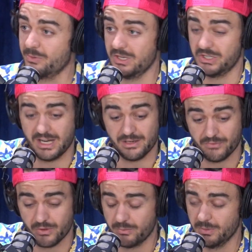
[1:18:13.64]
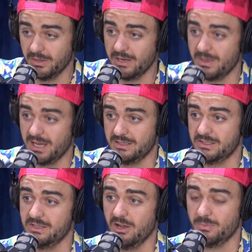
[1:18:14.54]
and appreciate your vulnerability, mate.
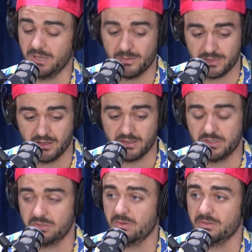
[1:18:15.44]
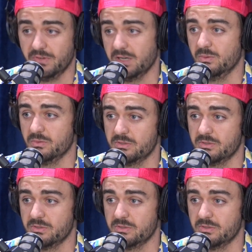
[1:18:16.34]
Just opening up, telling us your story is fucking